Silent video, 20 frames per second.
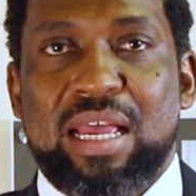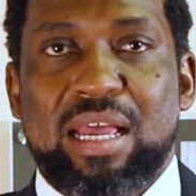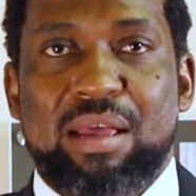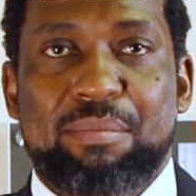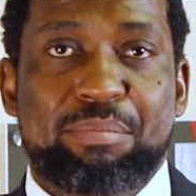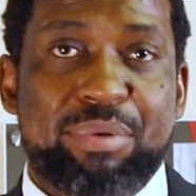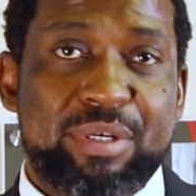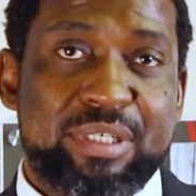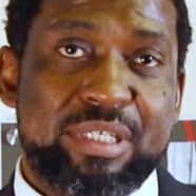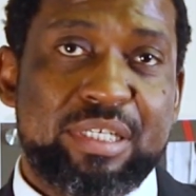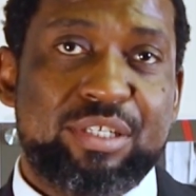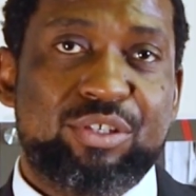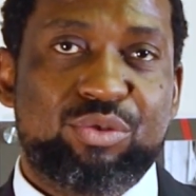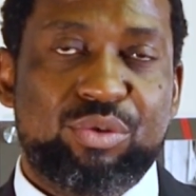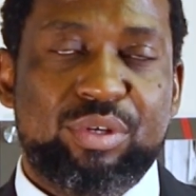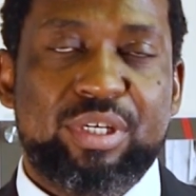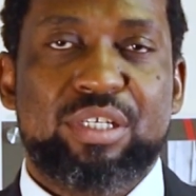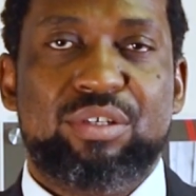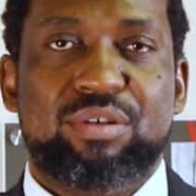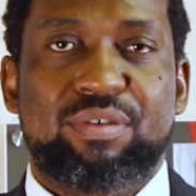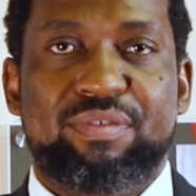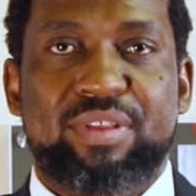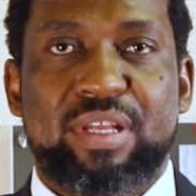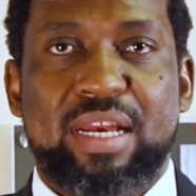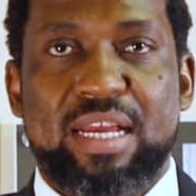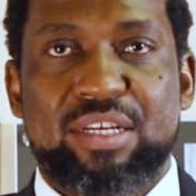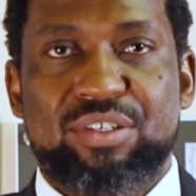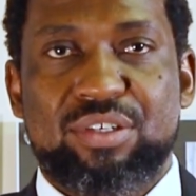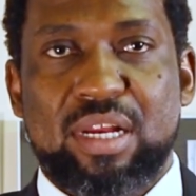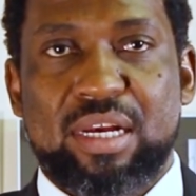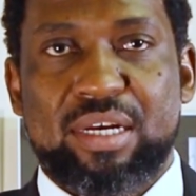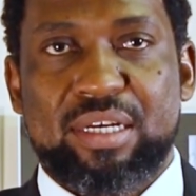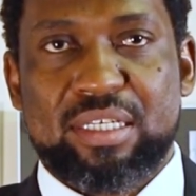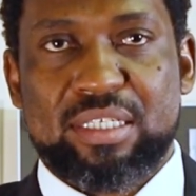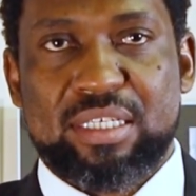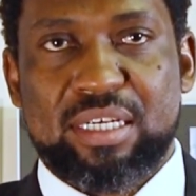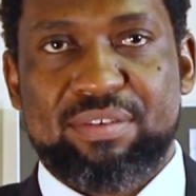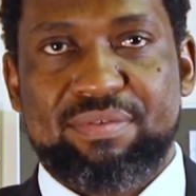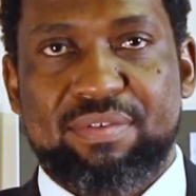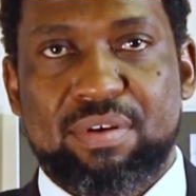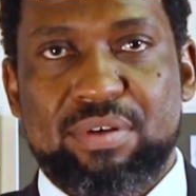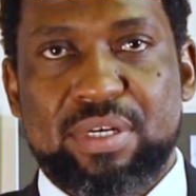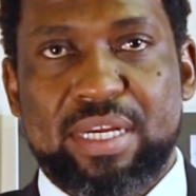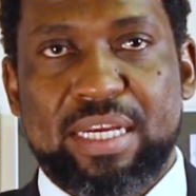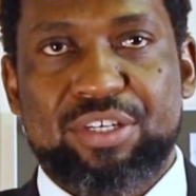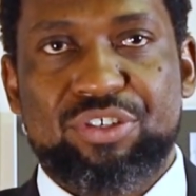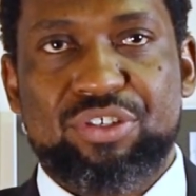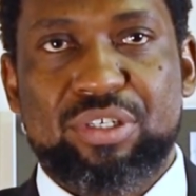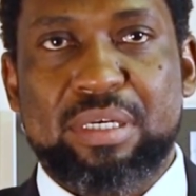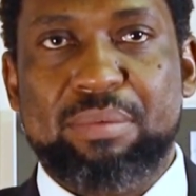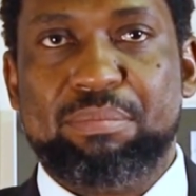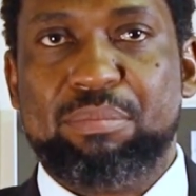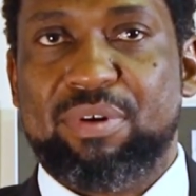a business unit of the National Research Foundation.